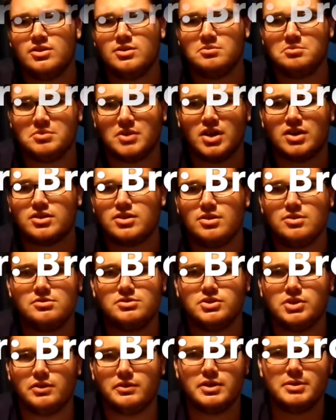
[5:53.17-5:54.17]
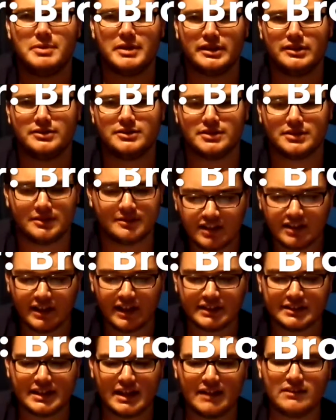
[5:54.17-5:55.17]
Broncos over the Bengals. The
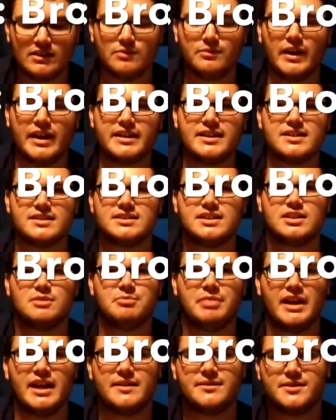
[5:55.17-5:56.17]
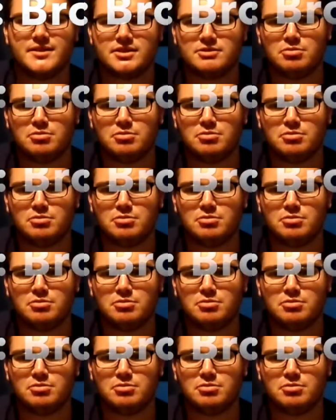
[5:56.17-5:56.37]
next game, the Vikings and the Panthers.